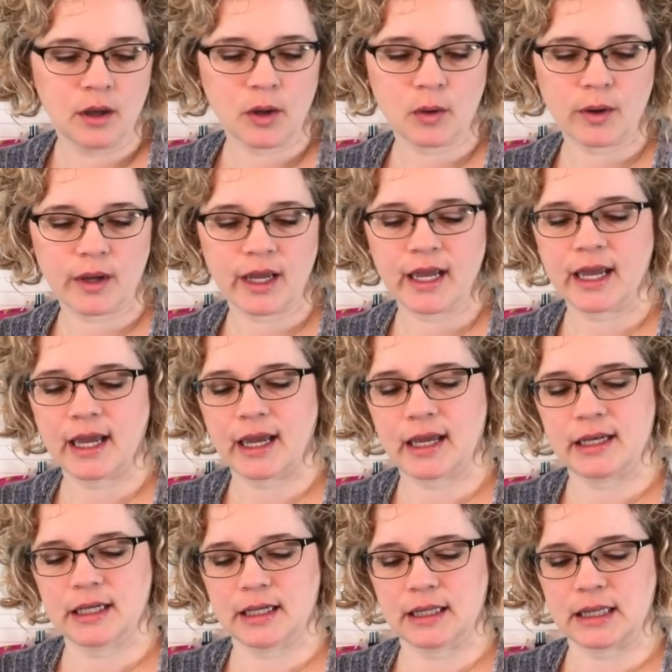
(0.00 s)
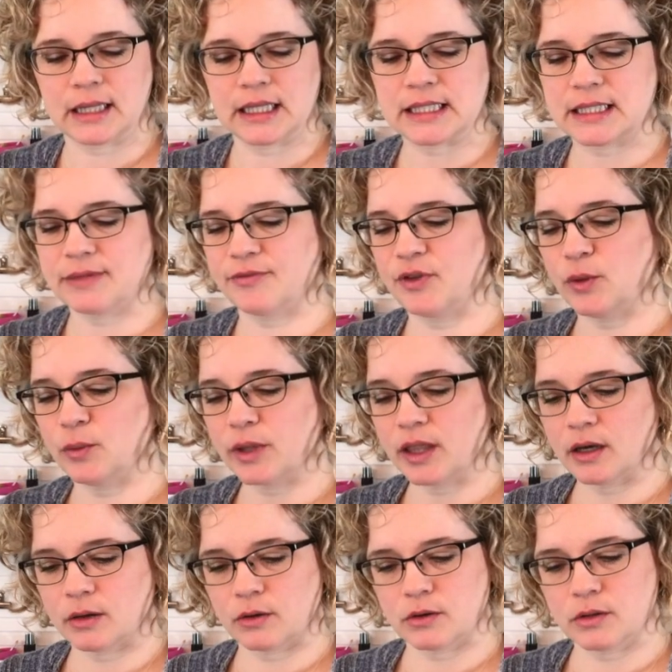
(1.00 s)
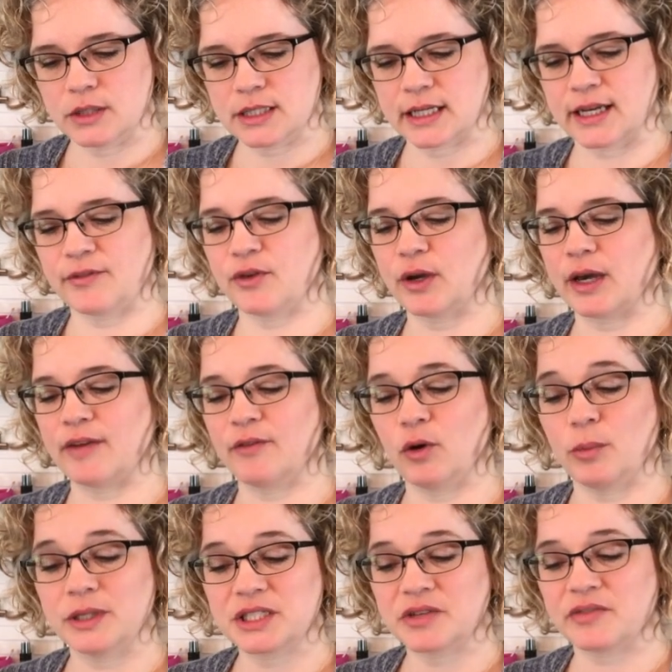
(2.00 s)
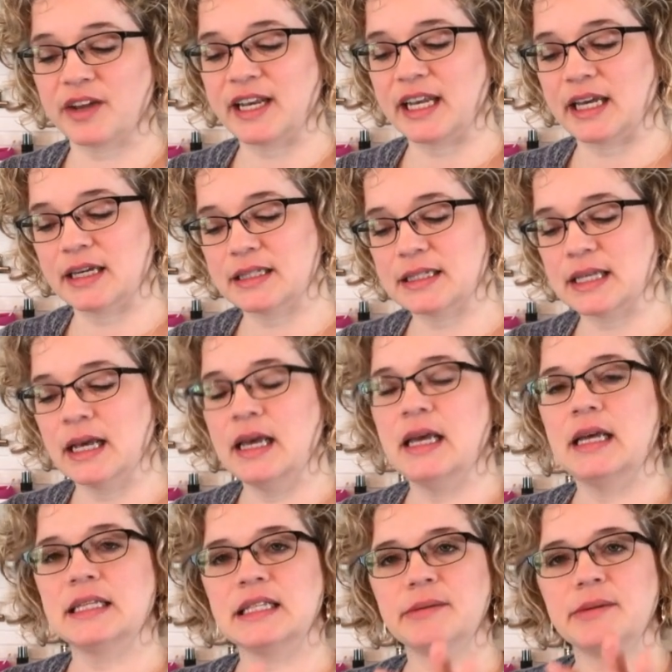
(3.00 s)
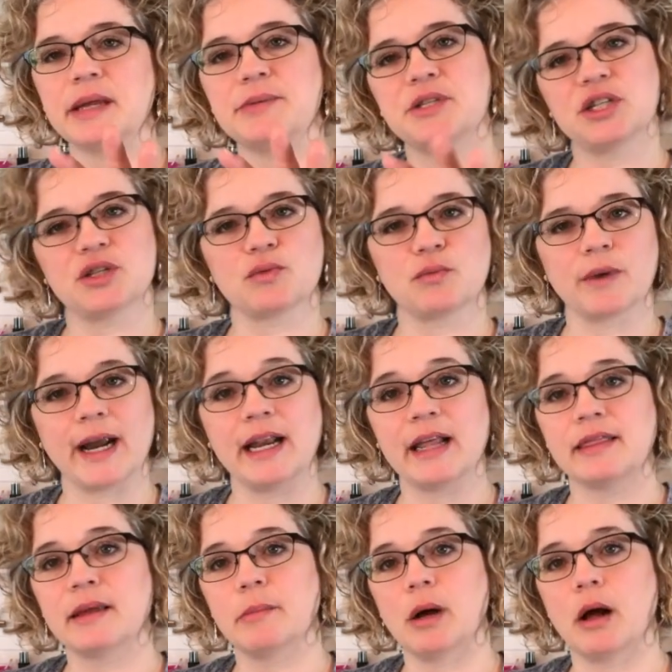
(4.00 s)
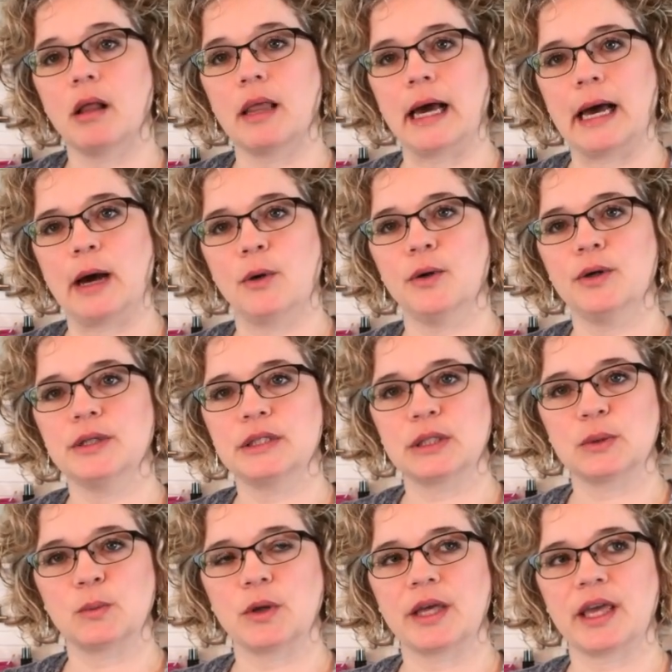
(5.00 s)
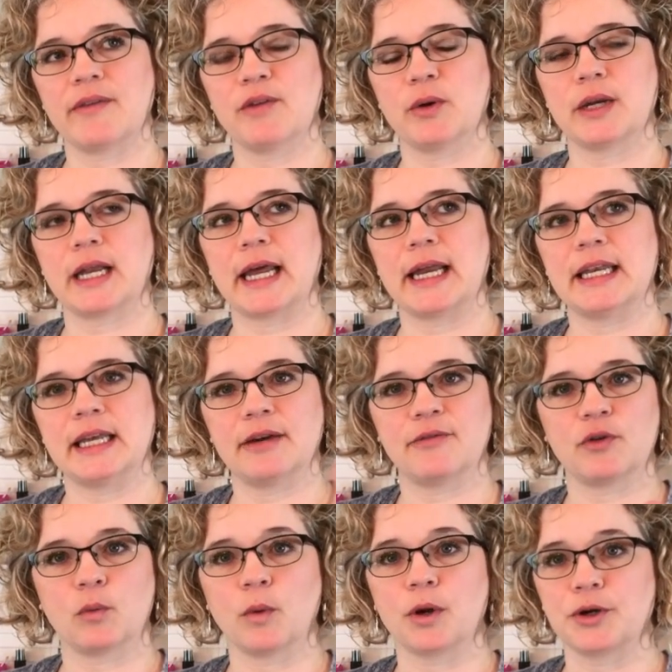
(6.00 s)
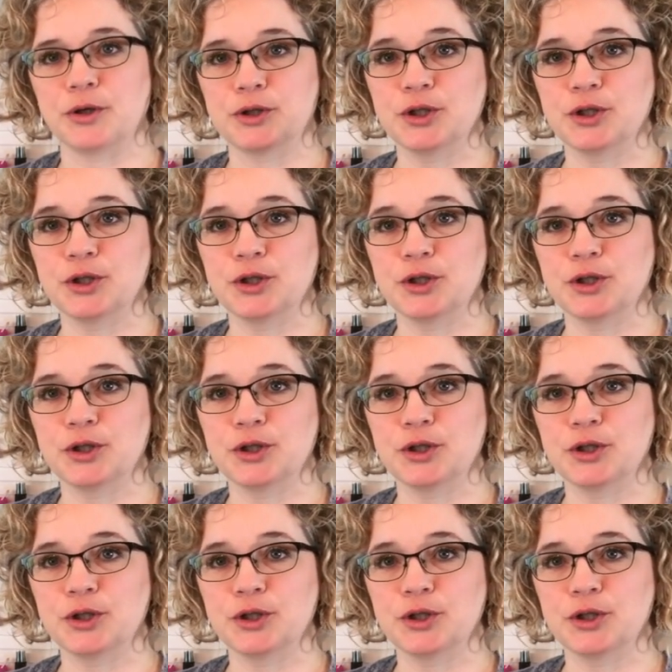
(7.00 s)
go ahead and list a few of those. And if you have a whole bunch of ideas, sometimes just writing them all out will give you an idea for 1 or